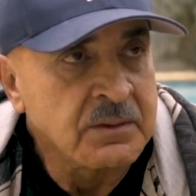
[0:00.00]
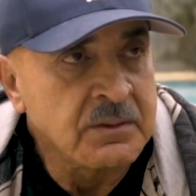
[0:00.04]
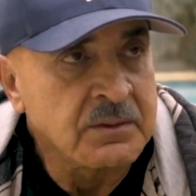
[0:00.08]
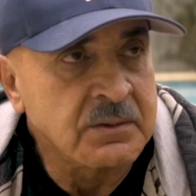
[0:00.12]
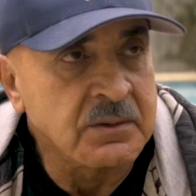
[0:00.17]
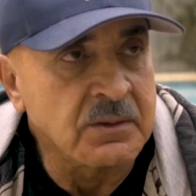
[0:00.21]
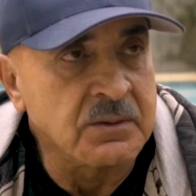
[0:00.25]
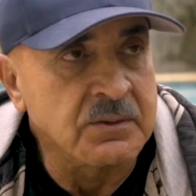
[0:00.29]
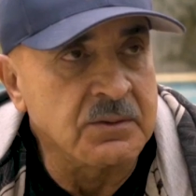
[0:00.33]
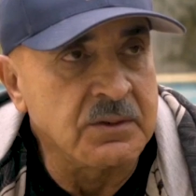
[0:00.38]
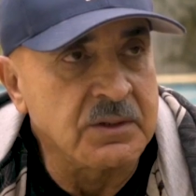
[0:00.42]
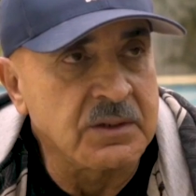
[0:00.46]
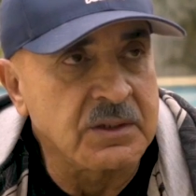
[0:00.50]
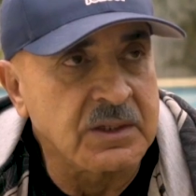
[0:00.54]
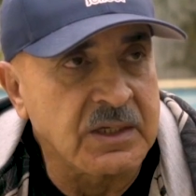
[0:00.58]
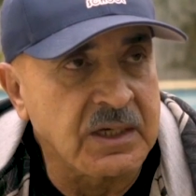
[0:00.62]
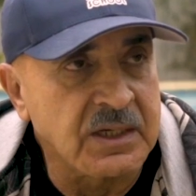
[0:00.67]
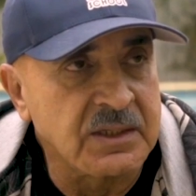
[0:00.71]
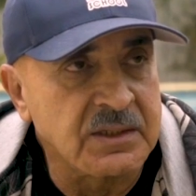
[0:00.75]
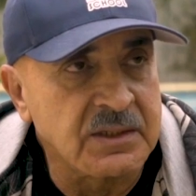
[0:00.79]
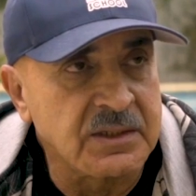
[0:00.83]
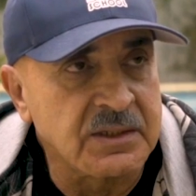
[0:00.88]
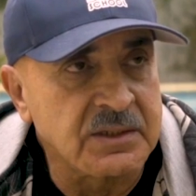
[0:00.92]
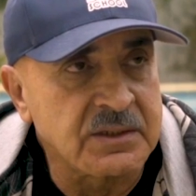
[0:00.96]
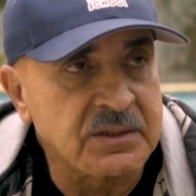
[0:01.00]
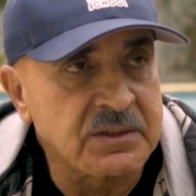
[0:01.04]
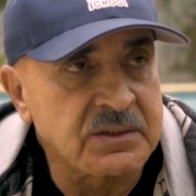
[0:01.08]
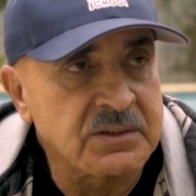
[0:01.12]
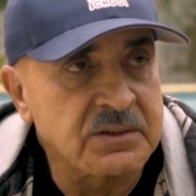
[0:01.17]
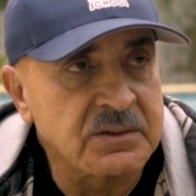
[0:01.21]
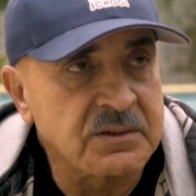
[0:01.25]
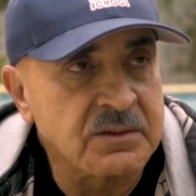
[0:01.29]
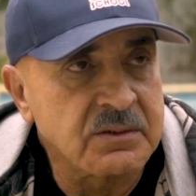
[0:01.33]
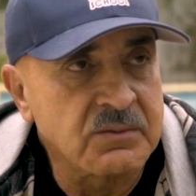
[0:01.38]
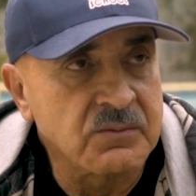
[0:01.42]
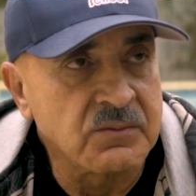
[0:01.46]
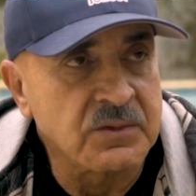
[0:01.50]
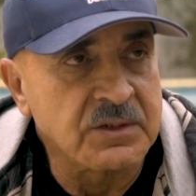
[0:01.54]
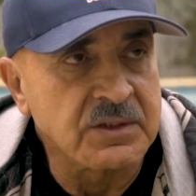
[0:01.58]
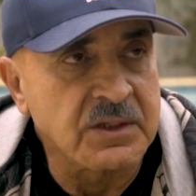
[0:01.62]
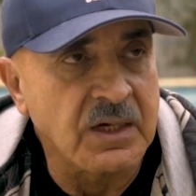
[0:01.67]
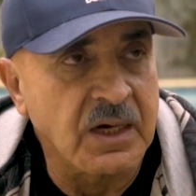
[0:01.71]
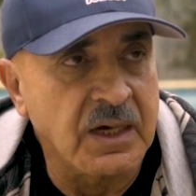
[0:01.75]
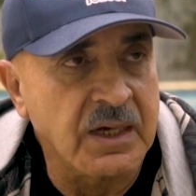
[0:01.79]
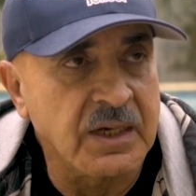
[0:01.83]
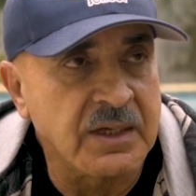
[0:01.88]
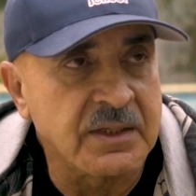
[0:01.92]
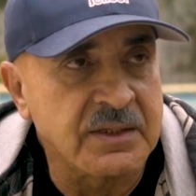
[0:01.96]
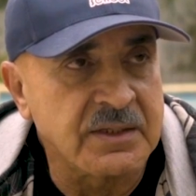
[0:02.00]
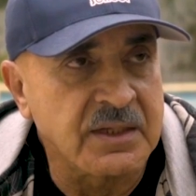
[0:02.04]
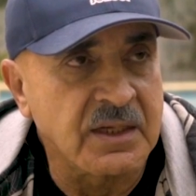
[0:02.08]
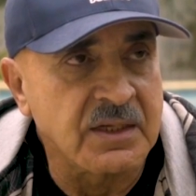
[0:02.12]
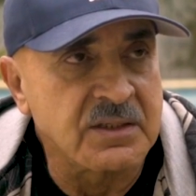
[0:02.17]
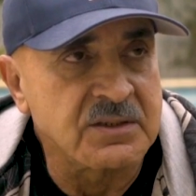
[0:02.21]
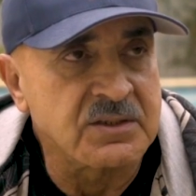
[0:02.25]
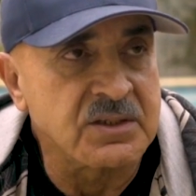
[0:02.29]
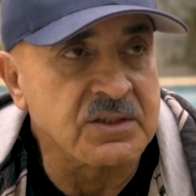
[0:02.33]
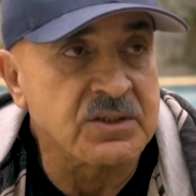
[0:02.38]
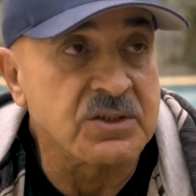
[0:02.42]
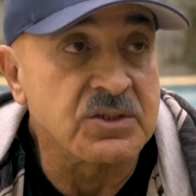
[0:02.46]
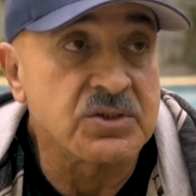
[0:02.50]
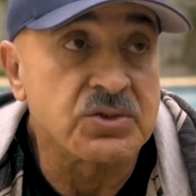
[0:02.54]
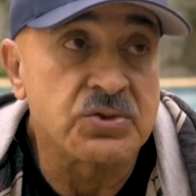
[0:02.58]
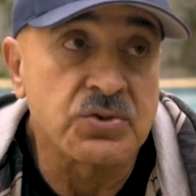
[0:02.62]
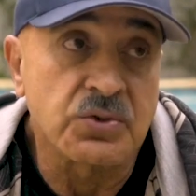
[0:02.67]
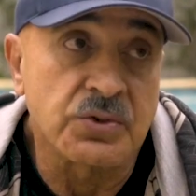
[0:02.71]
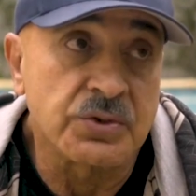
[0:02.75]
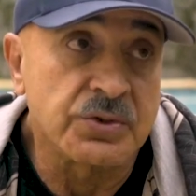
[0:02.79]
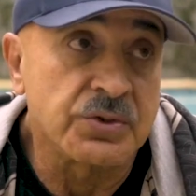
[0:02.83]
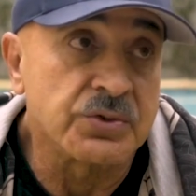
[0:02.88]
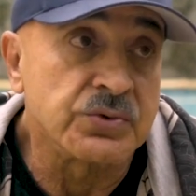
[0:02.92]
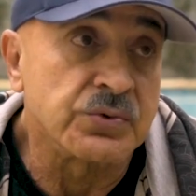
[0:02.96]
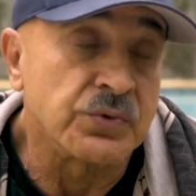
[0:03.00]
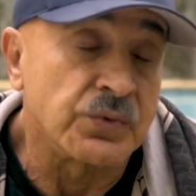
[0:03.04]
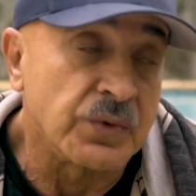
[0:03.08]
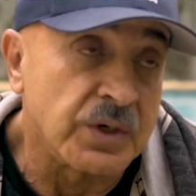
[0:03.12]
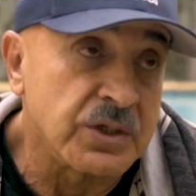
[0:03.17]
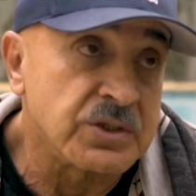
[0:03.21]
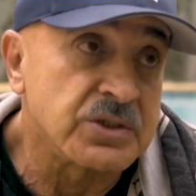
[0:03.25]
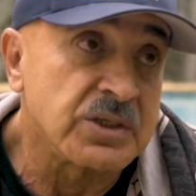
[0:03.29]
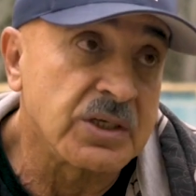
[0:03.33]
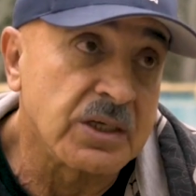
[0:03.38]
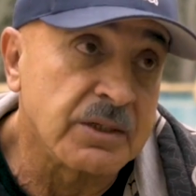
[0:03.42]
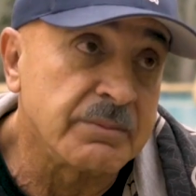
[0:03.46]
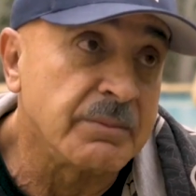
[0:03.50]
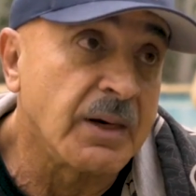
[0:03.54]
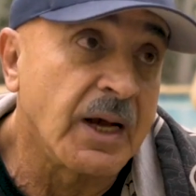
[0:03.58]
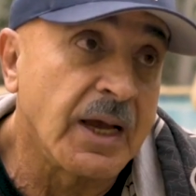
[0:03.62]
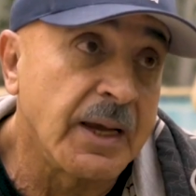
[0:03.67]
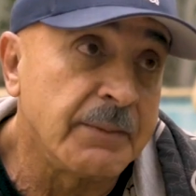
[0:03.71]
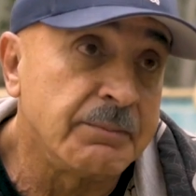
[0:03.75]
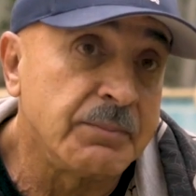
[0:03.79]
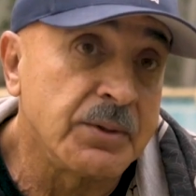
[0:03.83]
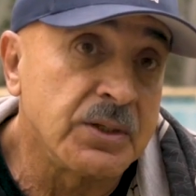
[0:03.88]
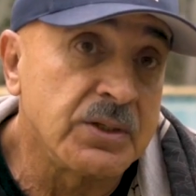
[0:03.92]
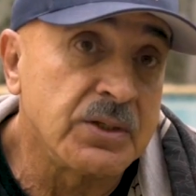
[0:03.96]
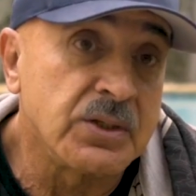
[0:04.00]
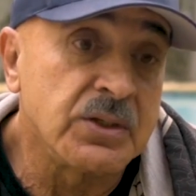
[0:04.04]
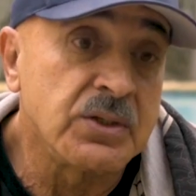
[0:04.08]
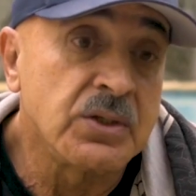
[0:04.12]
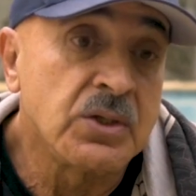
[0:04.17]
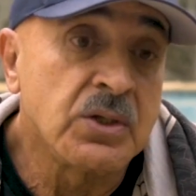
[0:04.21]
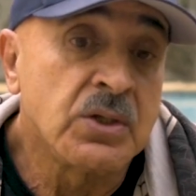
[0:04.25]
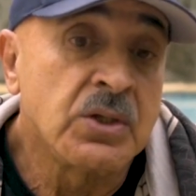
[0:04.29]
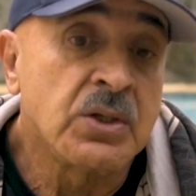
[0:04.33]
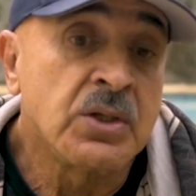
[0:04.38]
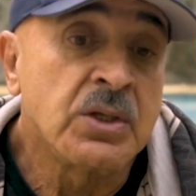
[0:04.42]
So you kill it with high intensity, shorter duration, in my opinion.